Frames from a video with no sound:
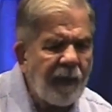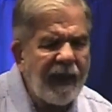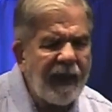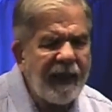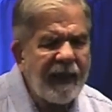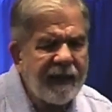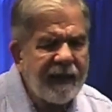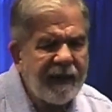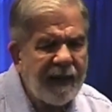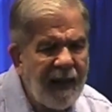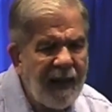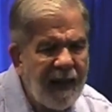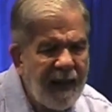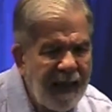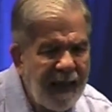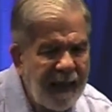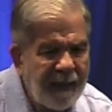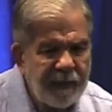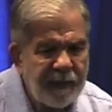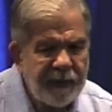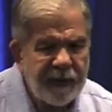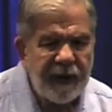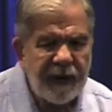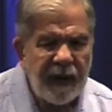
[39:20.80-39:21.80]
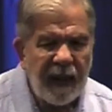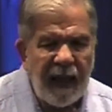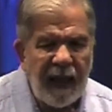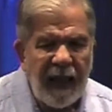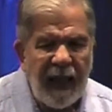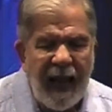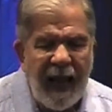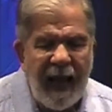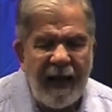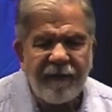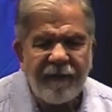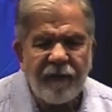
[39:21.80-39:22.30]
many times
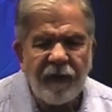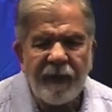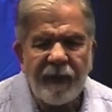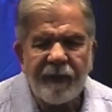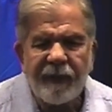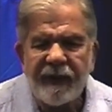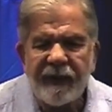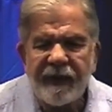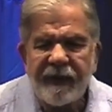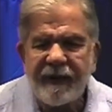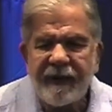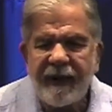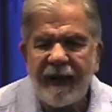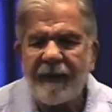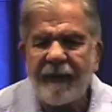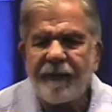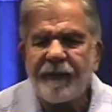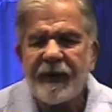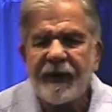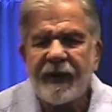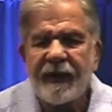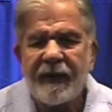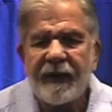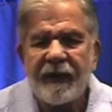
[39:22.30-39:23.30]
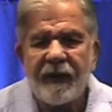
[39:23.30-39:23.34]
have we been tempted